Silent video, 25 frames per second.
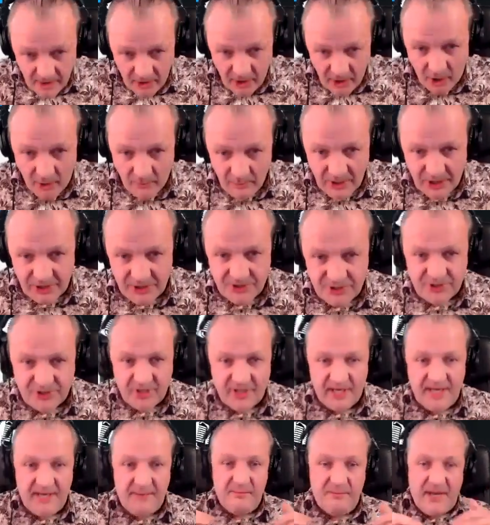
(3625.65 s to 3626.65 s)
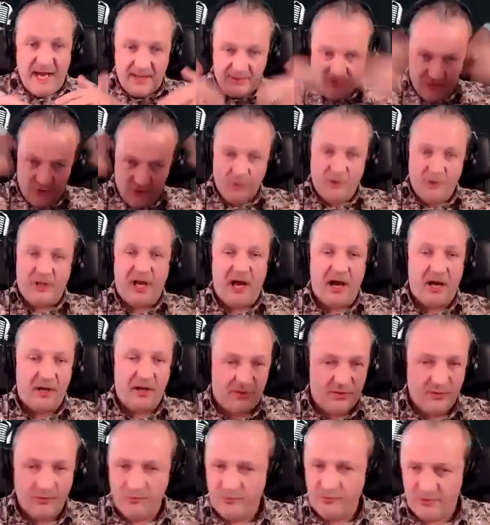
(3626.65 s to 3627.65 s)
come lunchtime, at 2
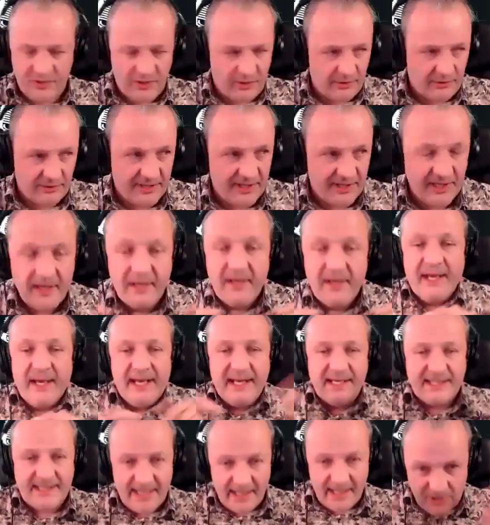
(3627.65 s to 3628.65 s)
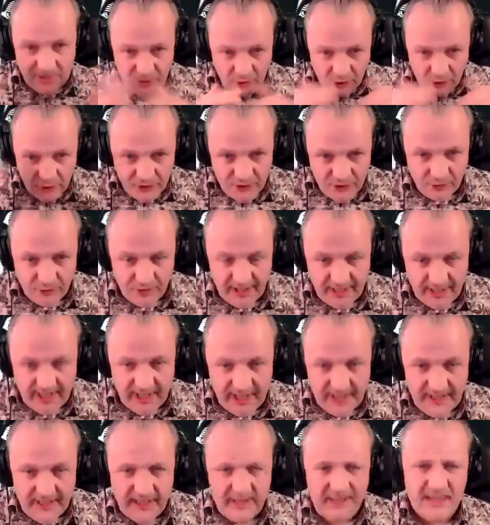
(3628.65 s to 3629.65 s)
o'clock, 2:30, he starts going through it
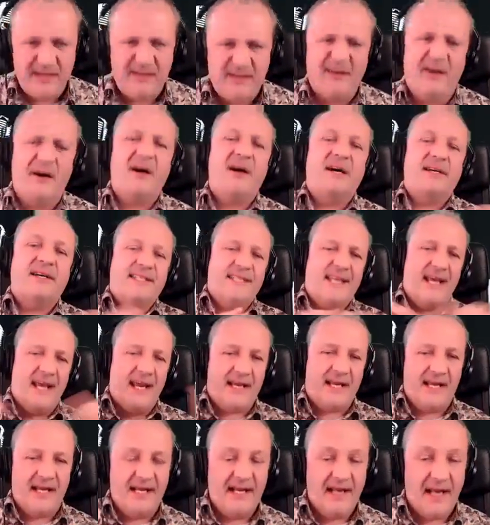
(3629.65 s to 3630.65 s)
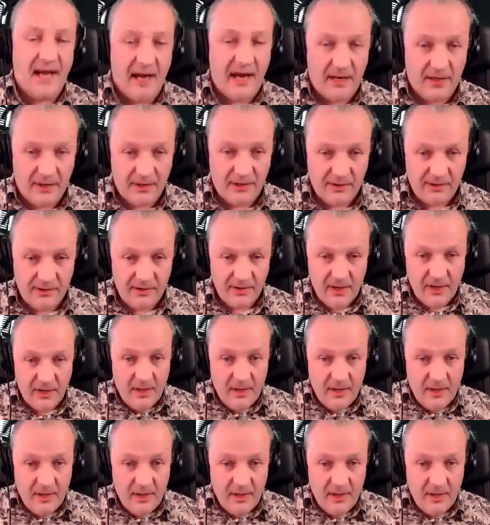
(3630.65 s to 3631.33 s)
again and he goes, oh, it's taking longer.